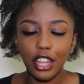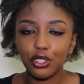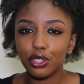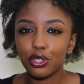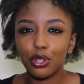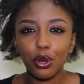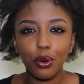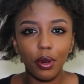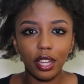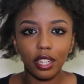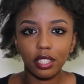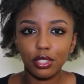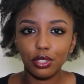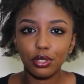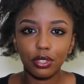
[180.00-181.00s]
you
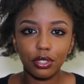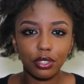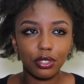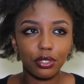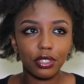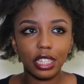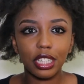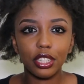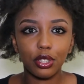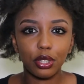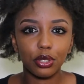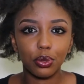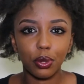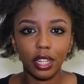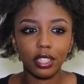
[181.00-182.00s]
really
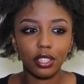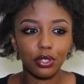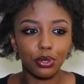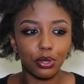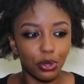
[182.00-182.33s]
don't want to